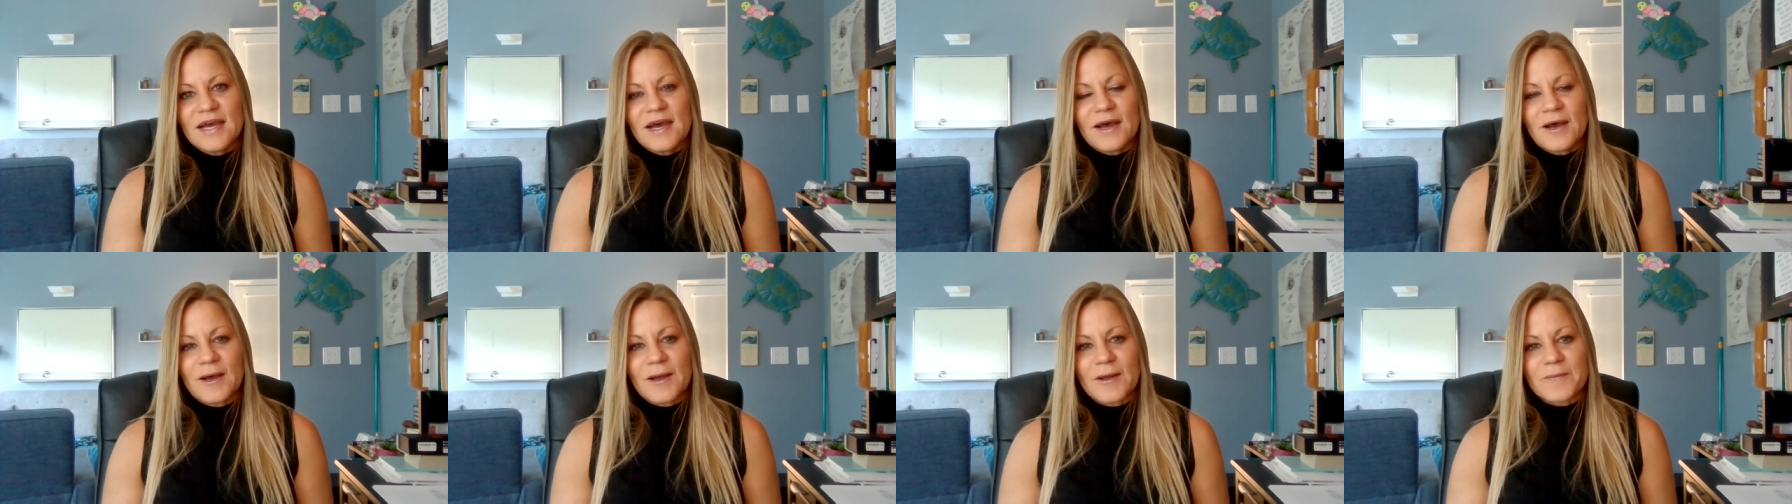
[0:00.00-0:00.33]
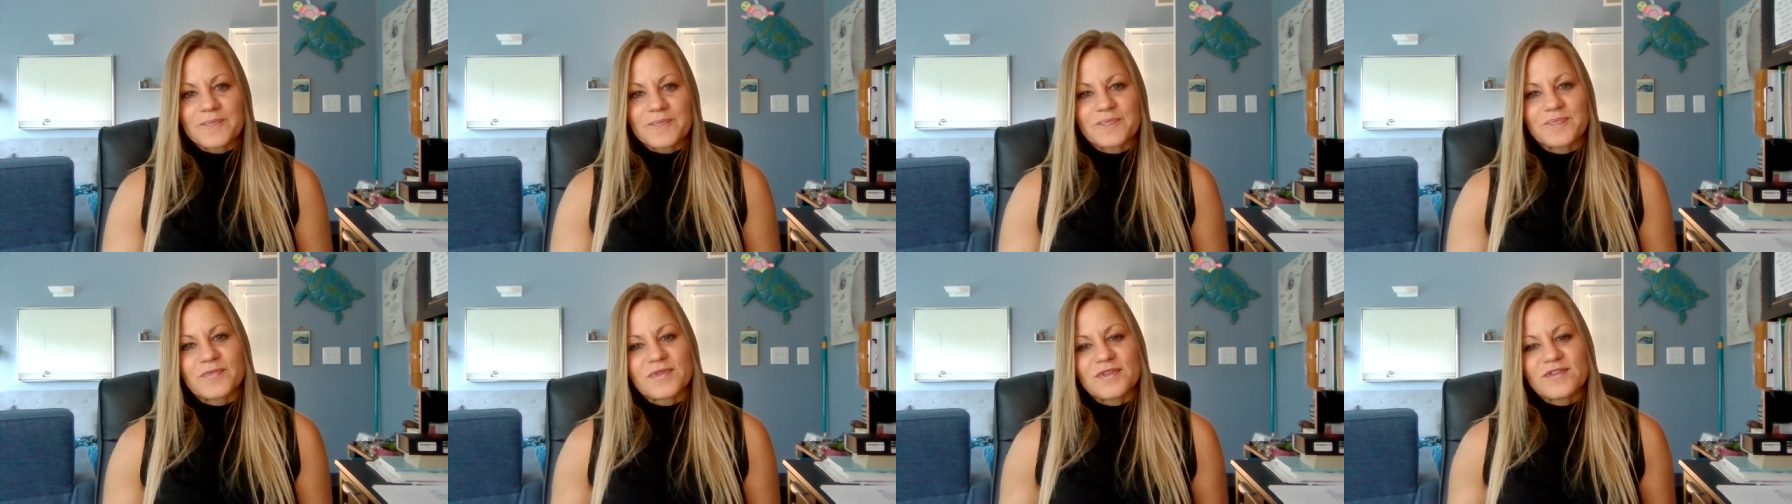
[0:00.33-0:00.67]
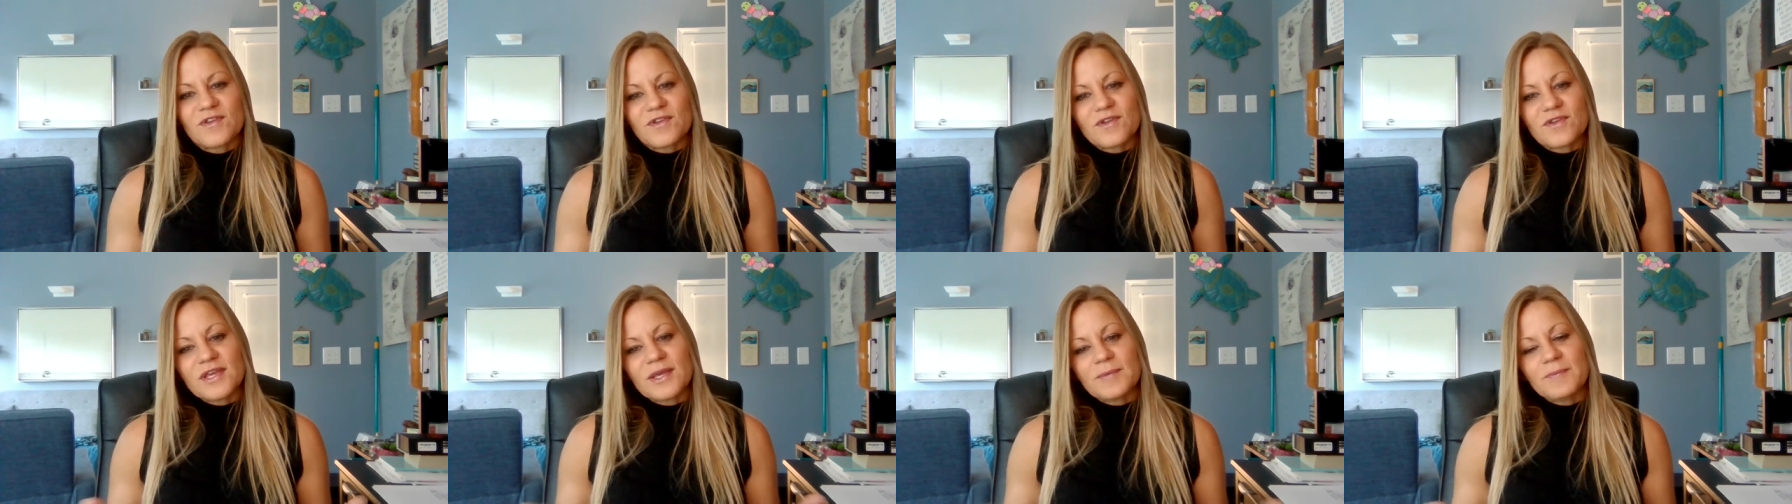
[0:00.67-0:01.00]
Um, so
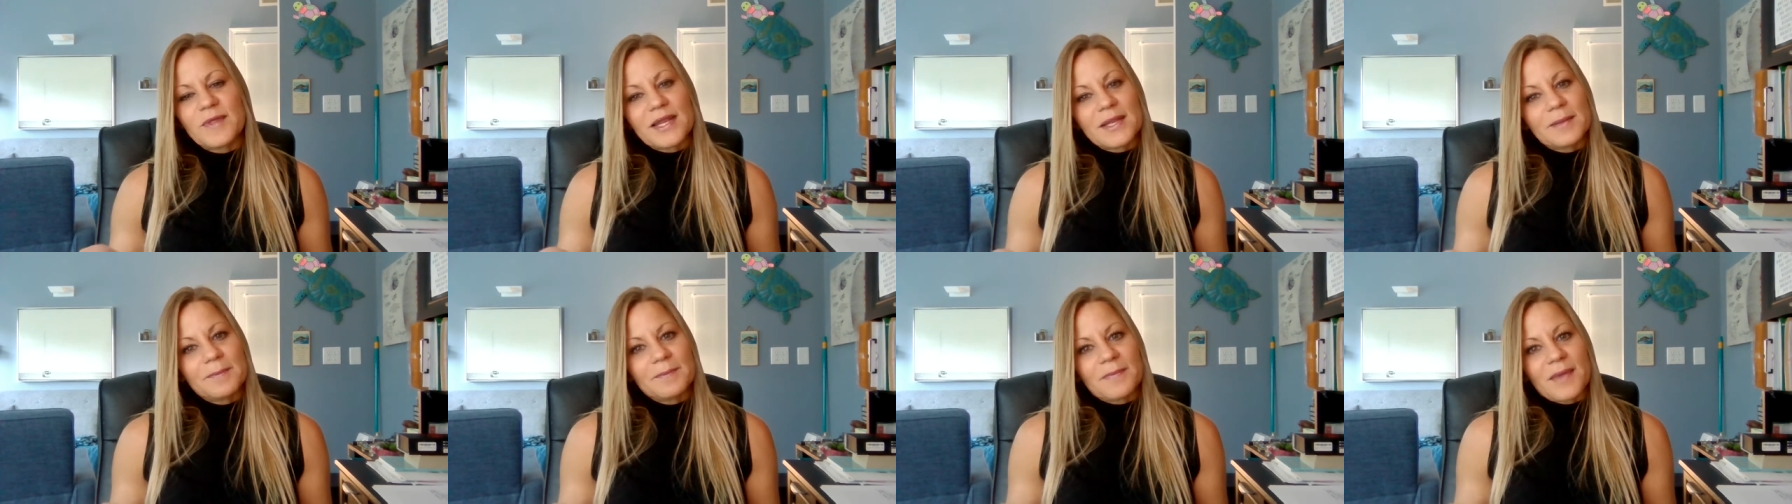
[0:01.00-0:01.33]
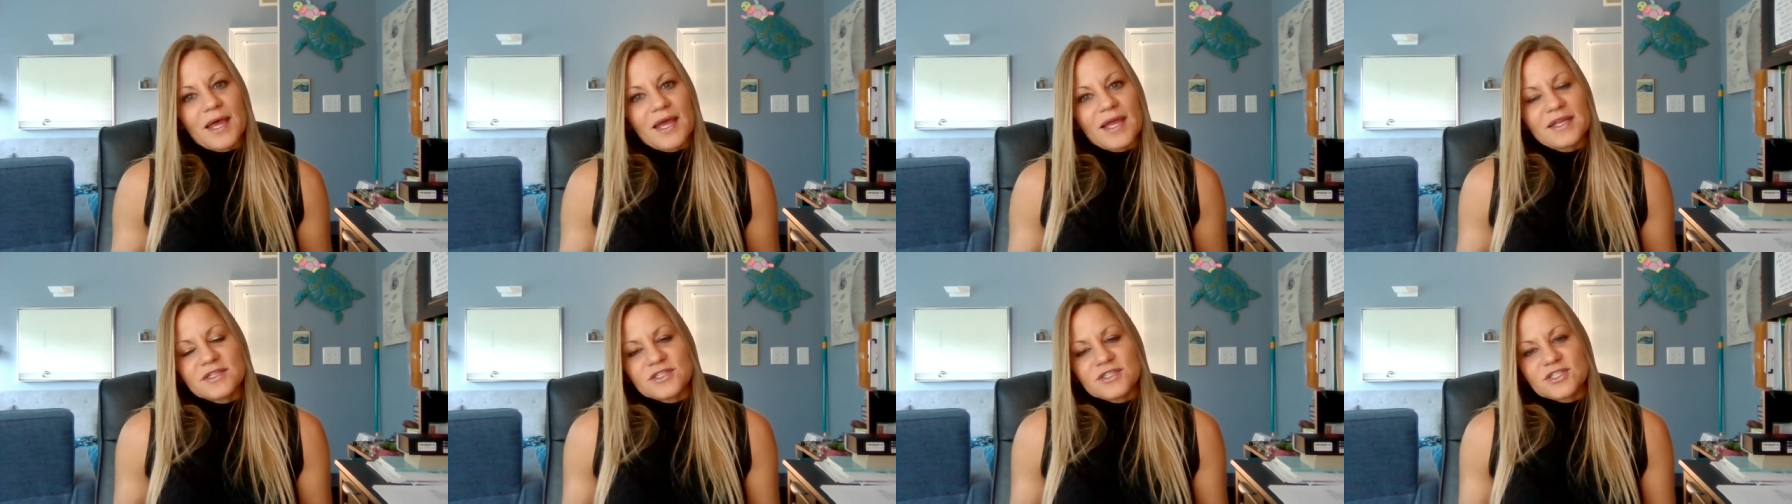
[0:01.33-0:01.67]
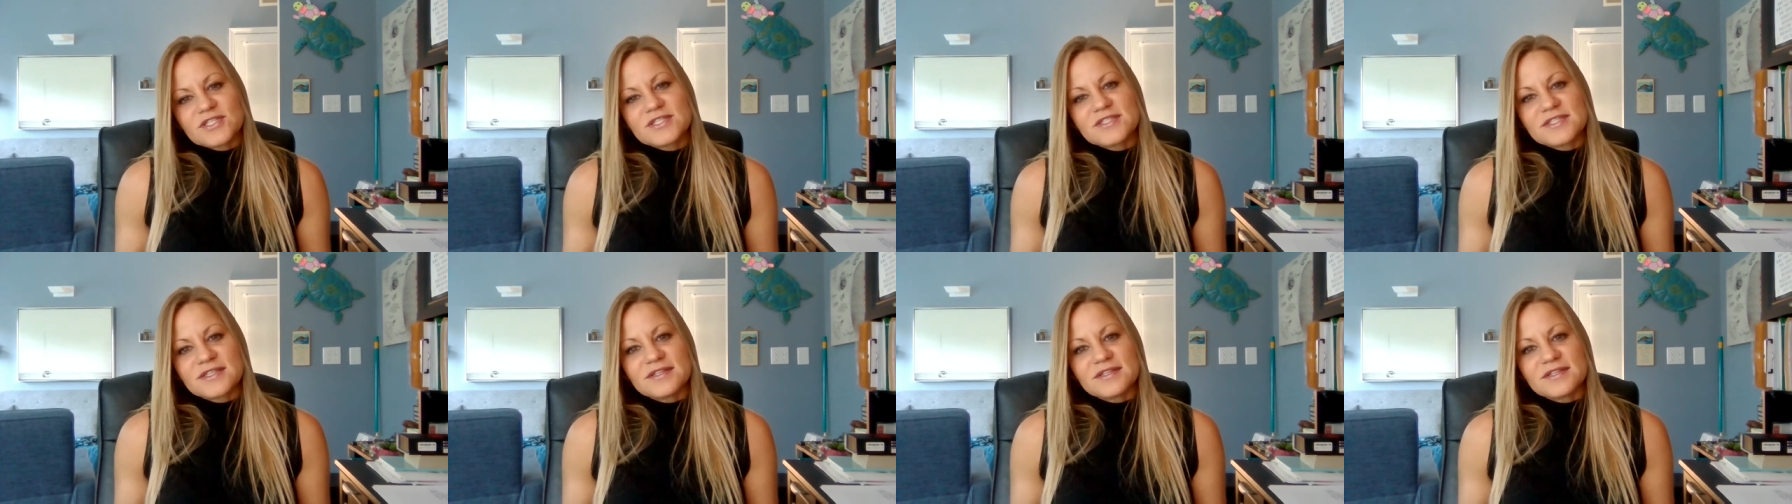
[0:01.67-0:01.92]
keep that in mind, just a